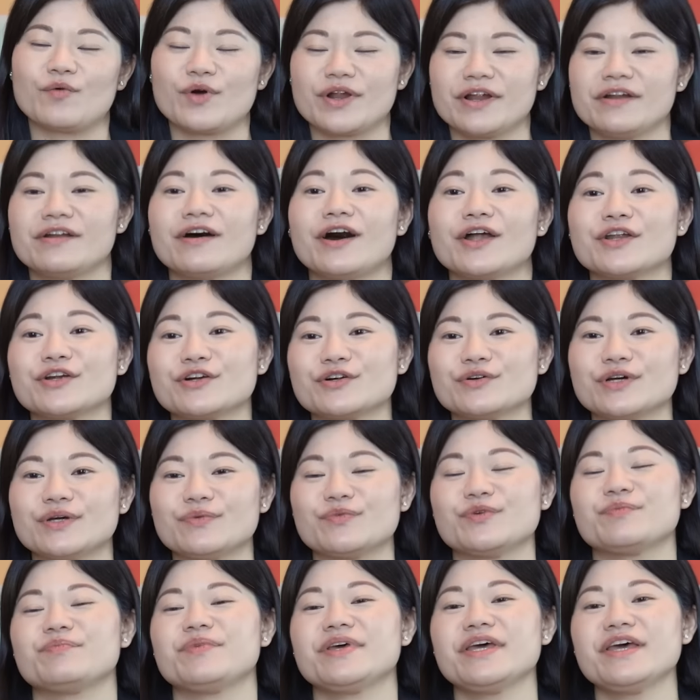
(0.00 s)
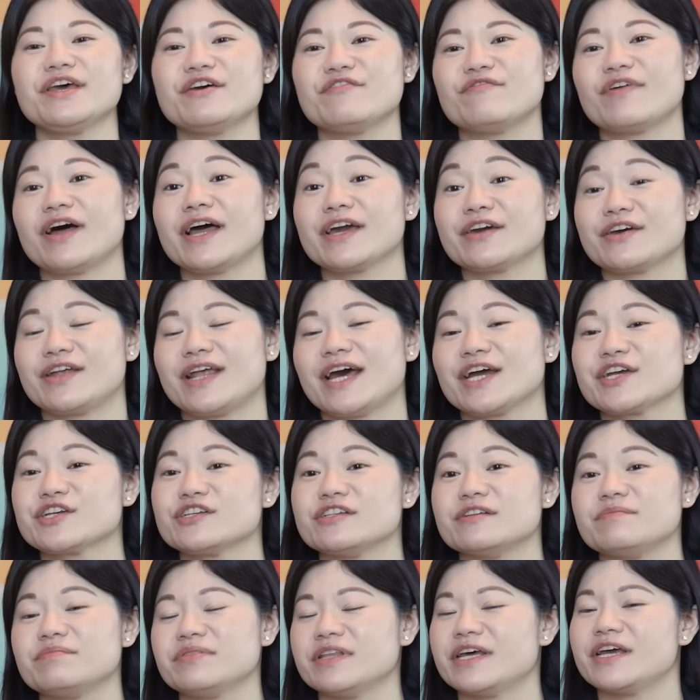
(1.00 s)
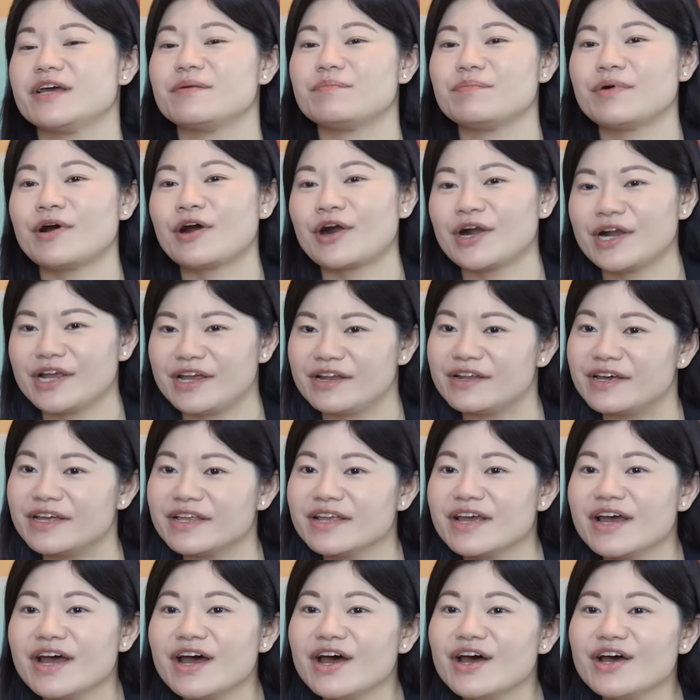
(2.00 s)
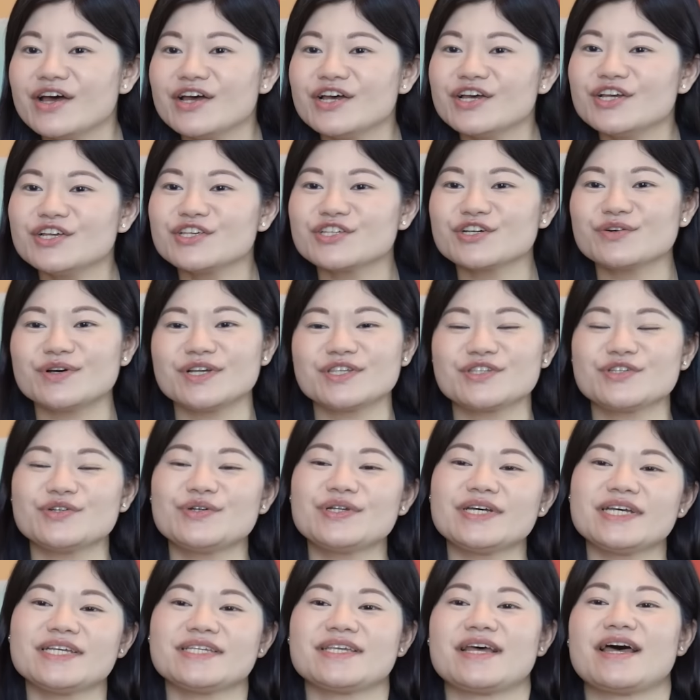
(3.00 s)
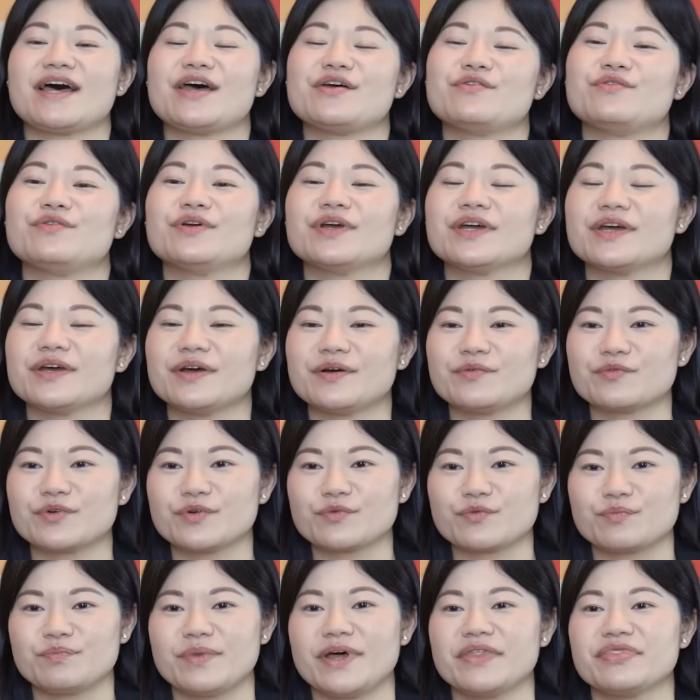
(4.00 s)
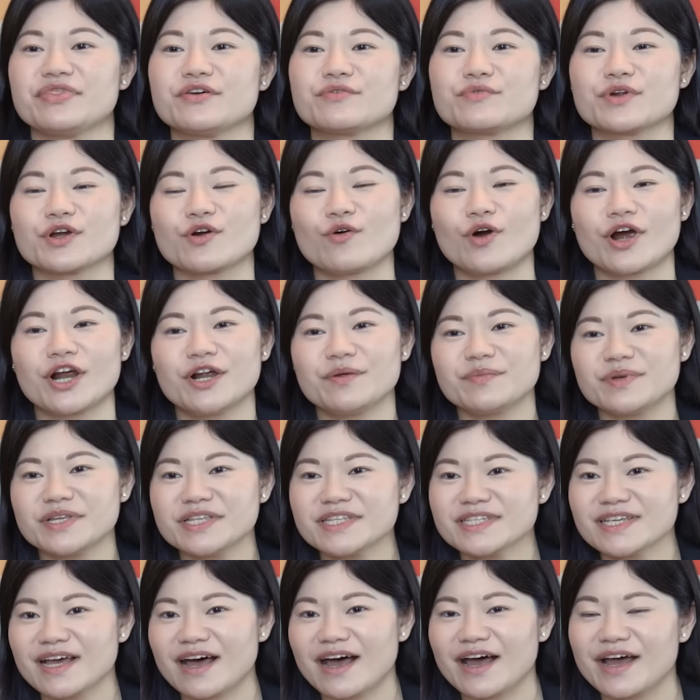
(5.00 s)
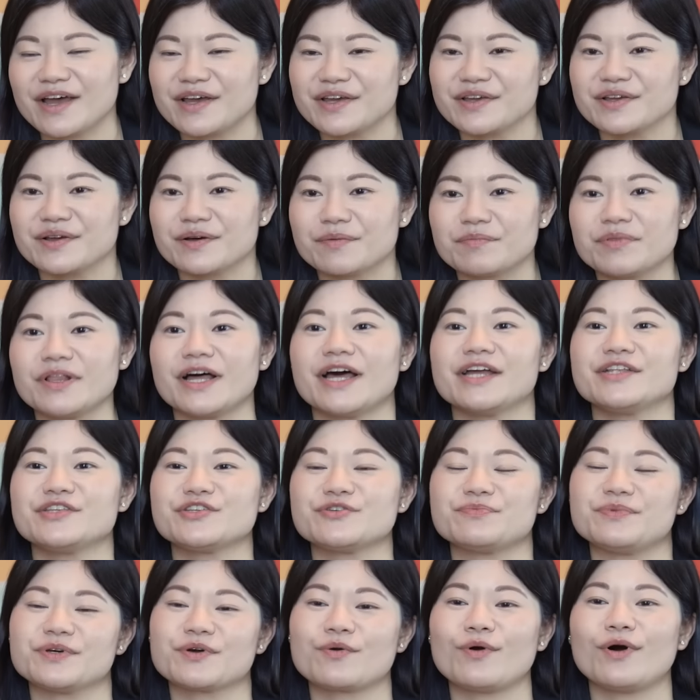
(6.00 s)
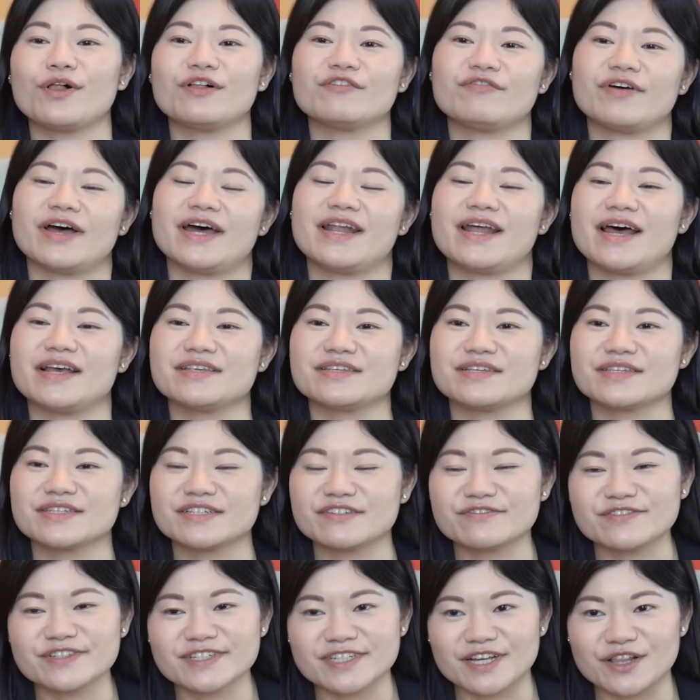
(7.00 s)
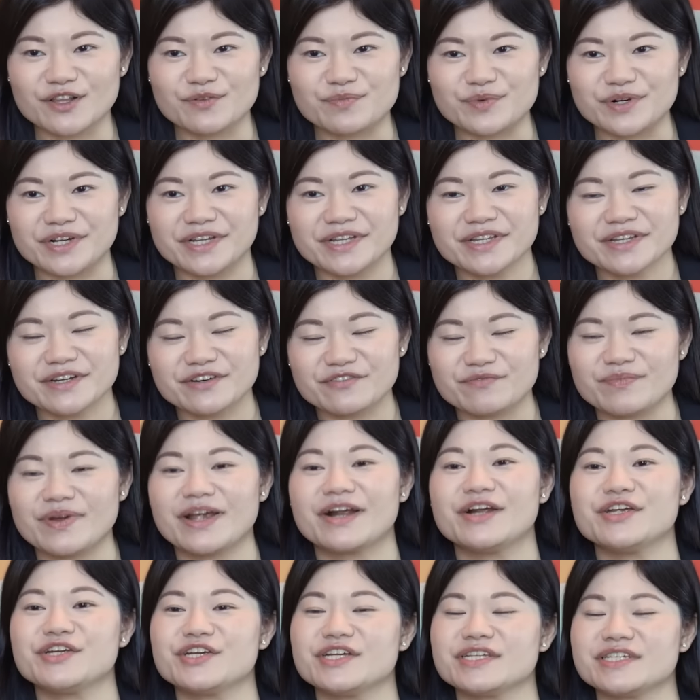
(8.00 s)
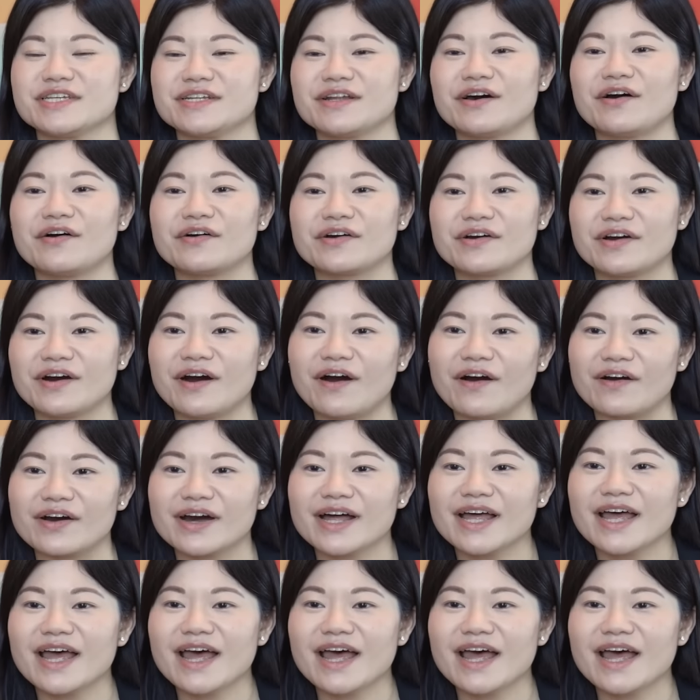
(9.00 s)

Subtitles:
what an honor it would be if I could actually play a part in it. So as soon as I met the requirements, I applied to be qualified as a civil celebrant of marriages in Hong Kong.